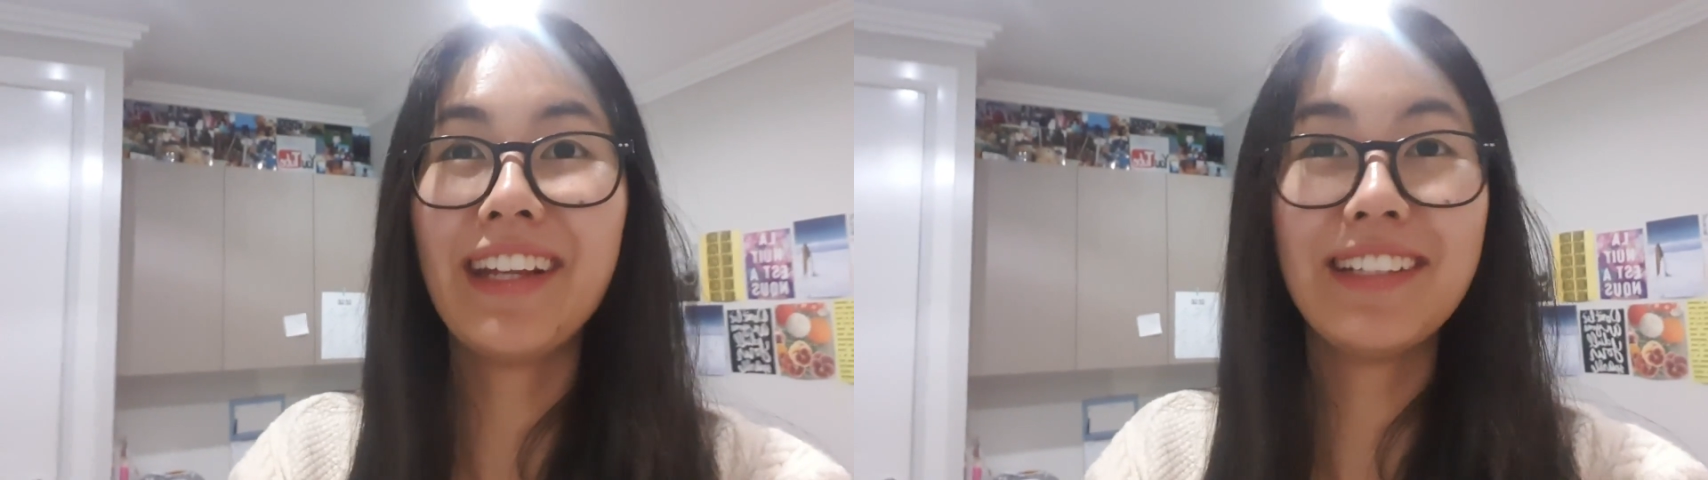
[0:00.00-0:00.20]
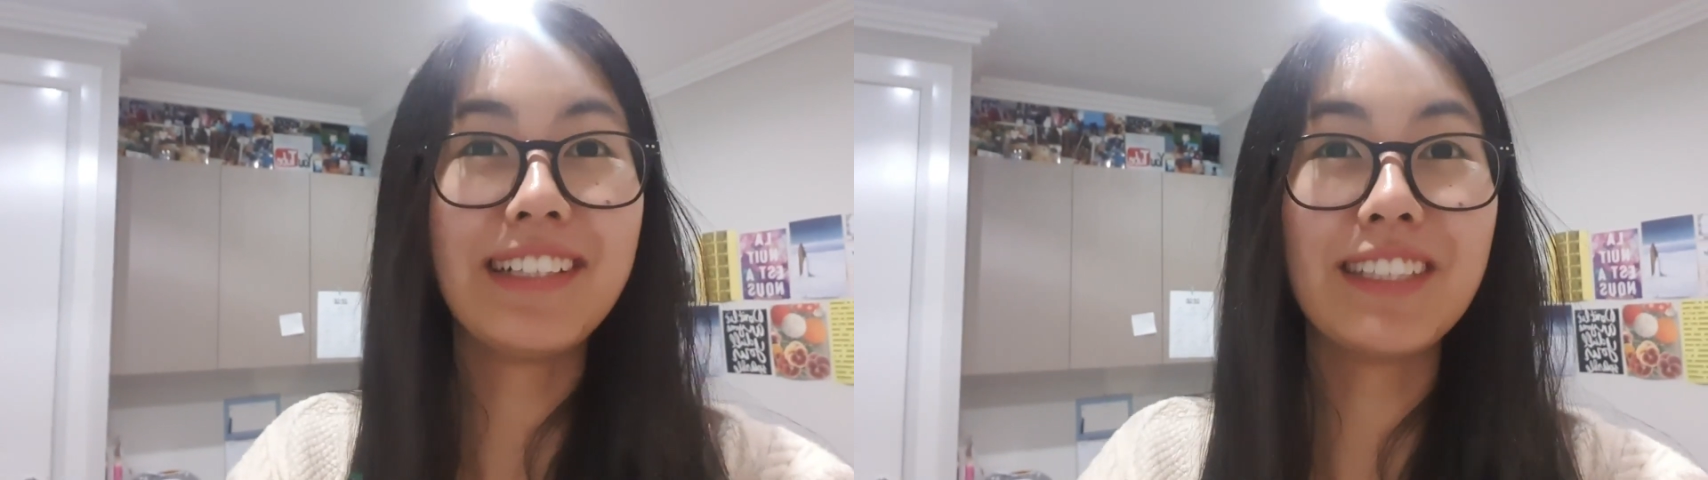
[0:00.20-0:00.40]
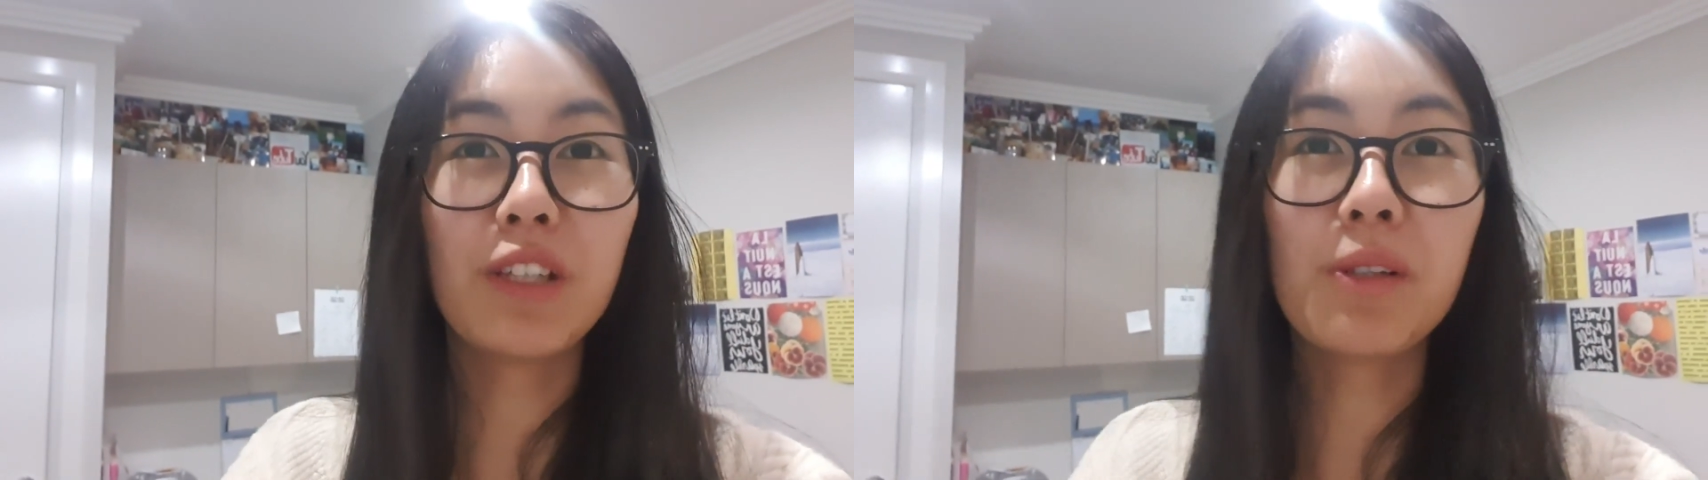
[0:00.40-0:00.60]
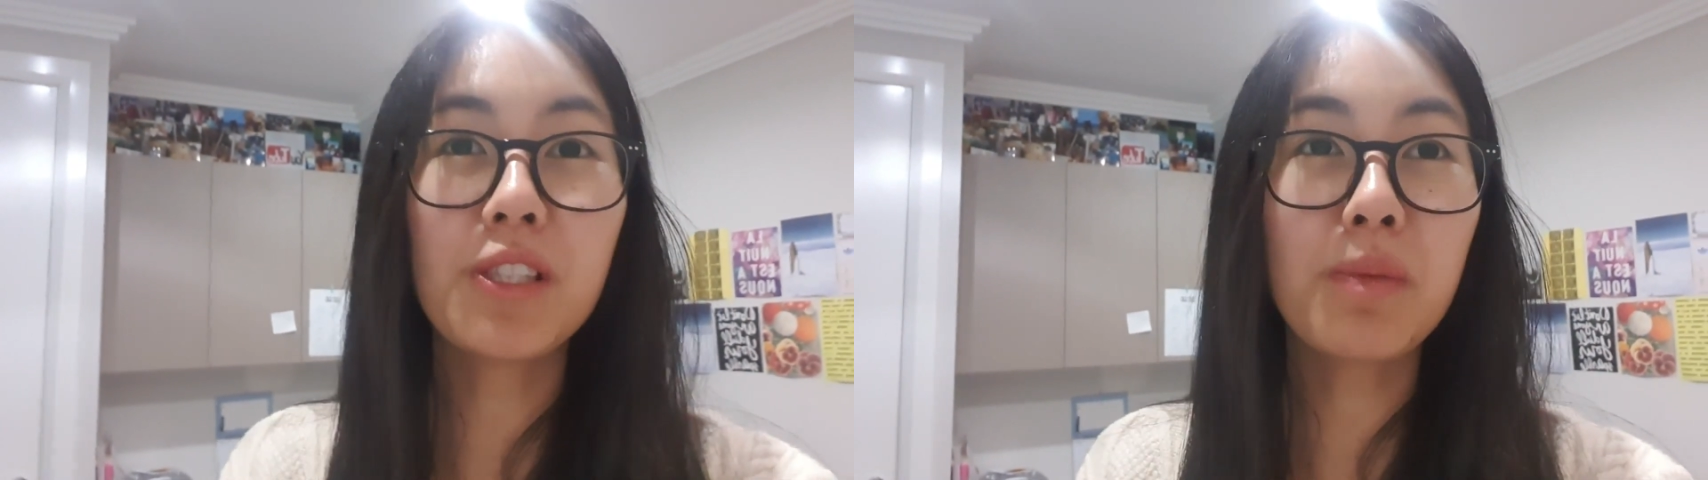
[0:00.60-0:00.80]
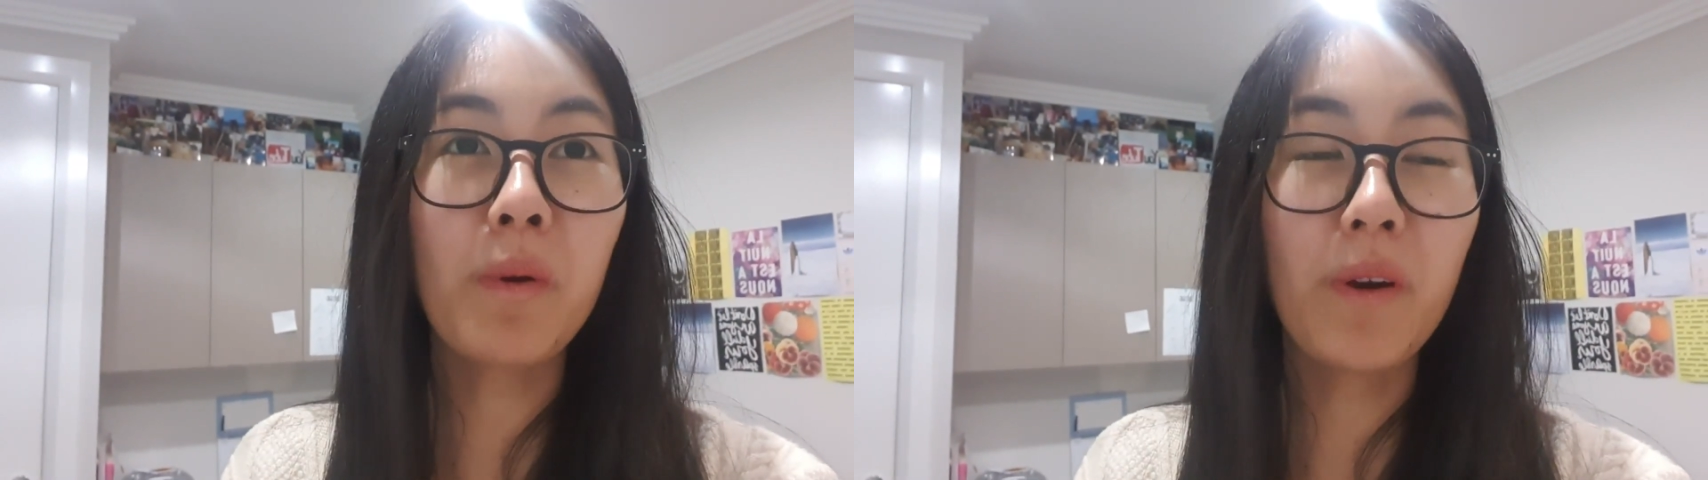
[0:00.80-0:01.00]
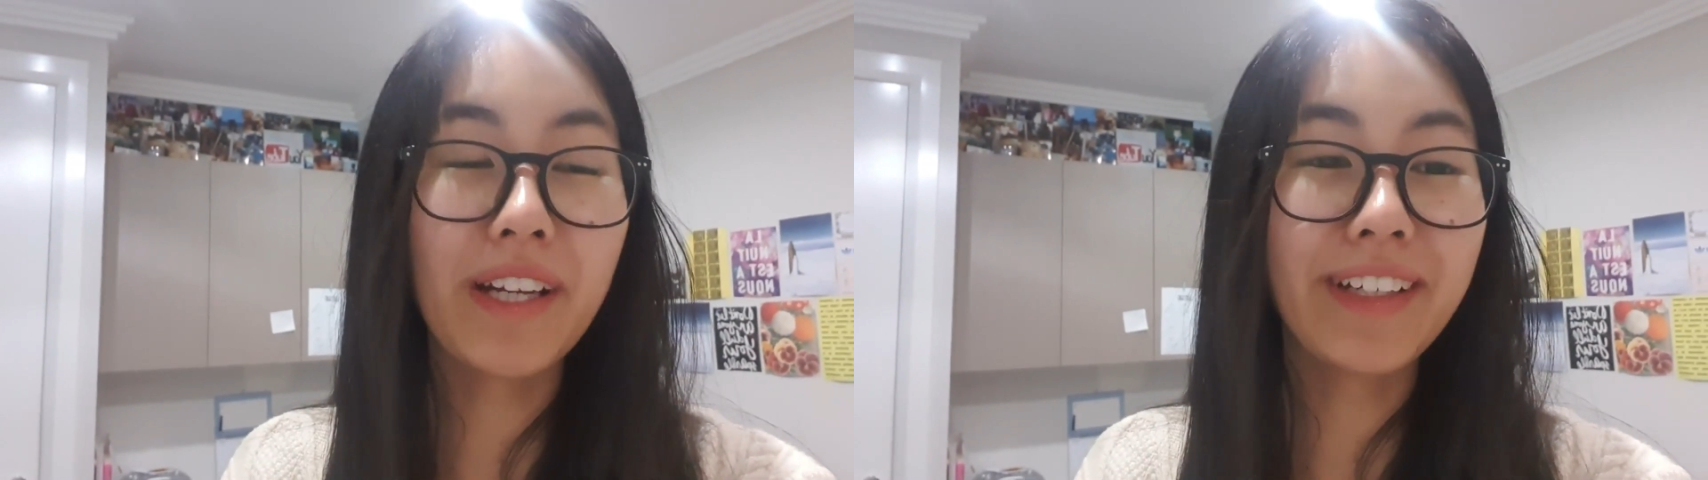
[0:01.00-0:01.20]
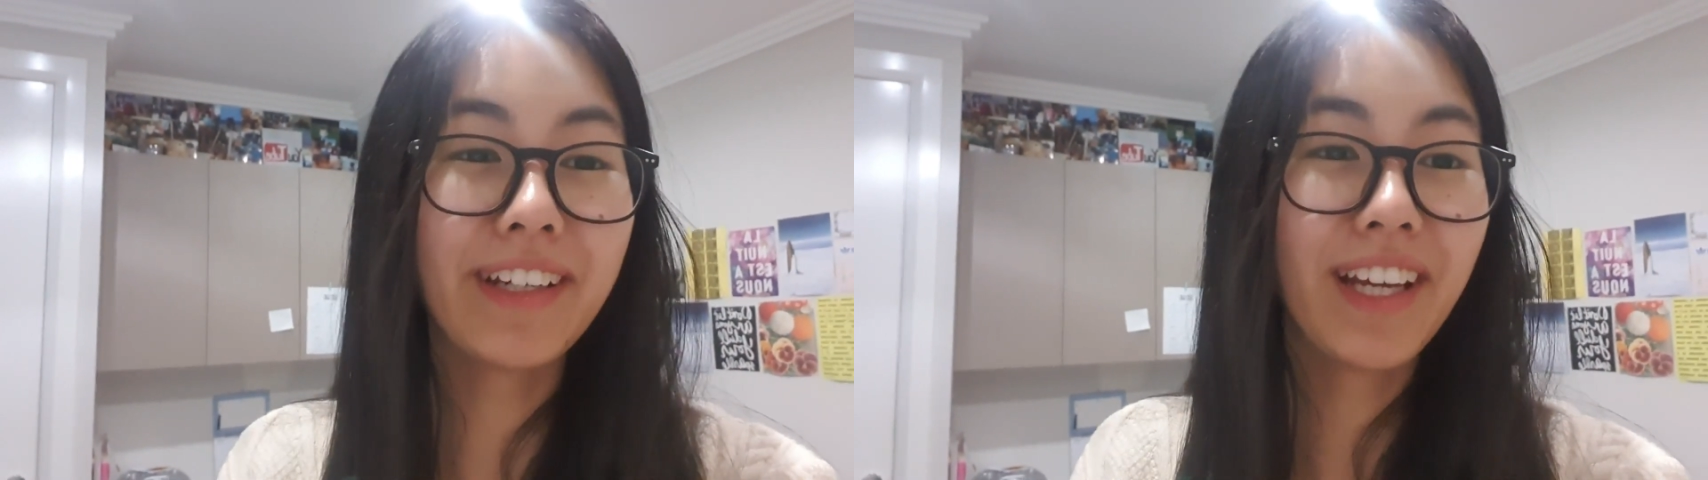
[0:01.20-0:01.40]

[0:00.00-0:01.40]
just so much support.